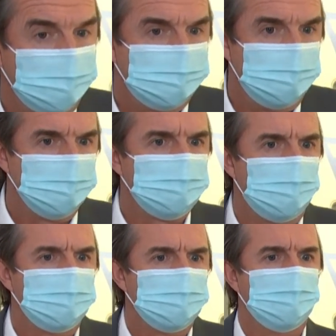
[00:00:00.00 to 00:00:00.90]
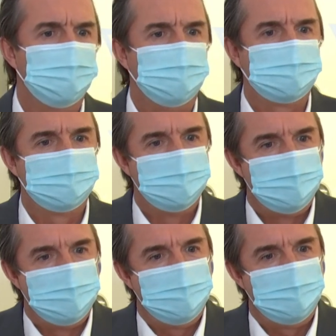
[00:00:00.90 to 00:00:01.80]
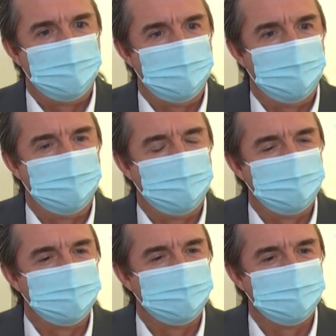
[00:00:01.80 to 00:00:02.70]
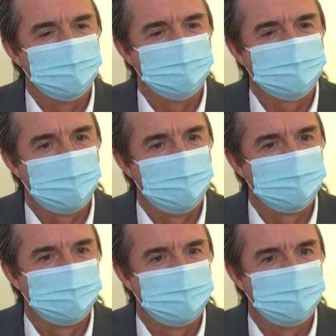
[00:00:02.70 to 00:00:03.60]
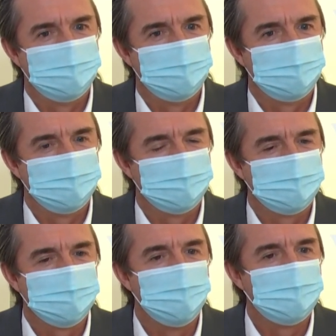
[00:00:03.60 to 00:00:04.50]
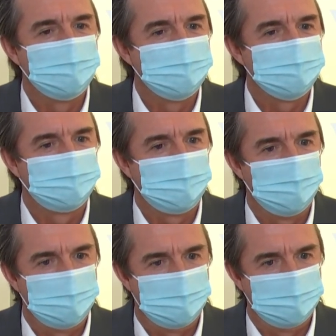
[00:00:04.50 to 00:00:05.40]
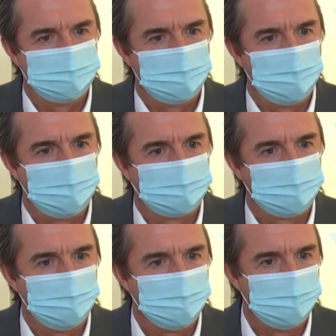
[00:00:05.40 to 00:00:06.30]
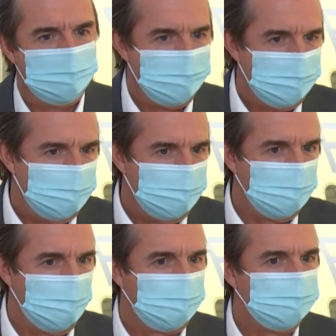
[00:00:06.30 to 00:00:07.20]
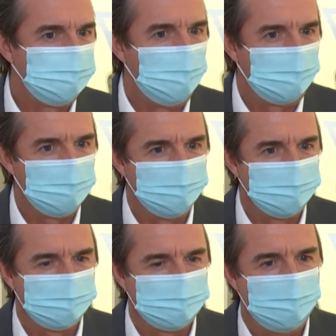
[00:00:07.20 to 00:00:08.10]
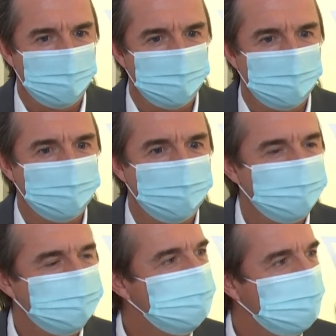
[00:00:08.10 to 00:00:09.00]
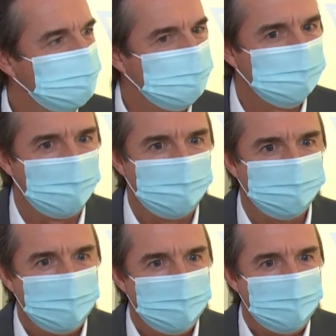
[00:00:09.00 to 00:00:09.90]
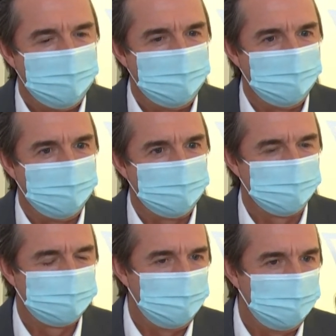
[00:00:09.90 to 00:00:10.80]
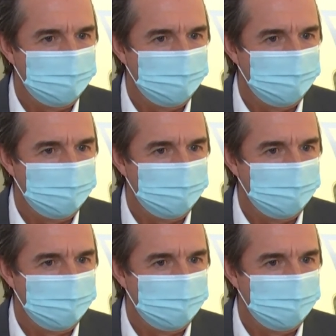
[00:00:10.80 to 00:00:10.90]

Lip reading: demonstrates a bit the size and the completeness of our portfolio, and we are pleased to welcome just now the Acj320. Just saying